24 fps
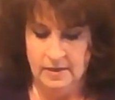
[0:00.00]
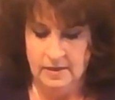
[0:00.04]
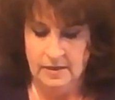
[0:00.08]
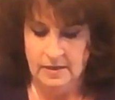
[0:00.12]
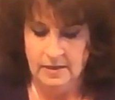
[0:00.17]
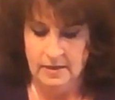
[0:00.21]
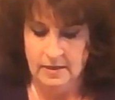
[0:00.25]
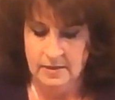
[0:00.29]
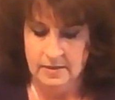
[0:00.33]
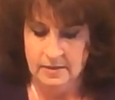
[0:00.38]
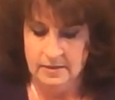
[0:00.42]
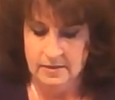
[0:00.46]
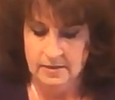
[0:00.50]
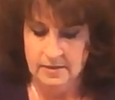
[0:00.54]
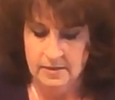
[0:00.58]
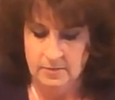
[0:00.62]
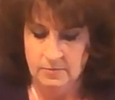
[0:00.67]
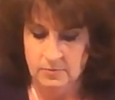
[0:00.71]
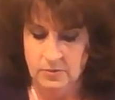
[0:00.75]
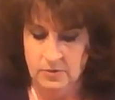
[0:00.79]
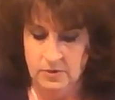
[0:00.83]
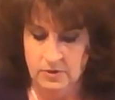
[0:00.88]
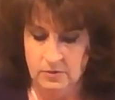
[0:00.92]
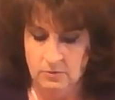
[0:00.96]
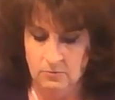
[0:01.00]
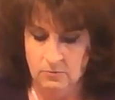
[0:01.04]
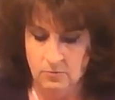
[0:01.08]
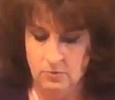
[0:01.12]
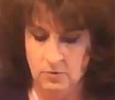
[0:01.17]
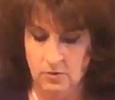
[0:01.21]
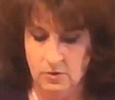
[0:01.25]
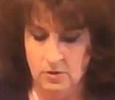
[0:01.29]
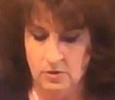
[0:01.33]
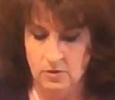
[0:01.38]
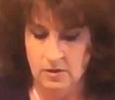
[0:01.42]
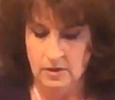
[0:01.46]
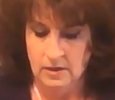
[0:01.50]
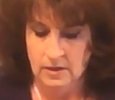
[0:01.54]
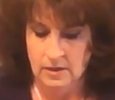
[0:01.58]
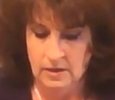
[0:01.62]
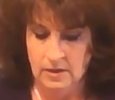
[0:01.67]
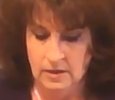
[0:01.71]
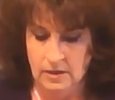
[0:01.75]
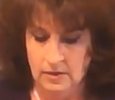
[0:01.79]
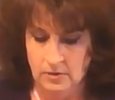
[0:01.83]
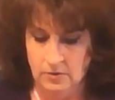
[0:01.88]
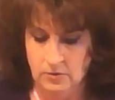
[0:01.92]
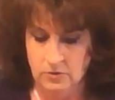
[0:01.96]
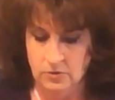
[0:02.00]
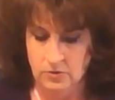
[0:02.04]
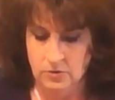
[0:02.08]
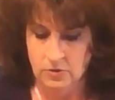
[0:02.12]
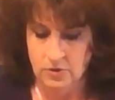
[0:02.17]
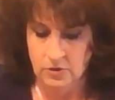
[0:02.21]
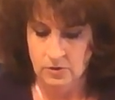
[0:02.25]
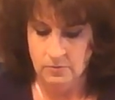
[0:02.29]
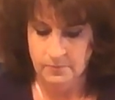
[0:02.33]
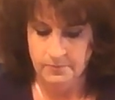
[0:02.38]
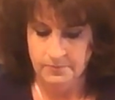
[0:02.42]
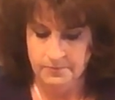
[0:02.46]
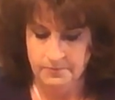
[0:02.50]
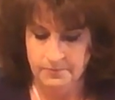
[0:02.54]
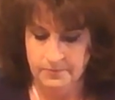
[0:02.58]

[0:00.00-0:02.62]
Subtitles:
and simply roll out your dough.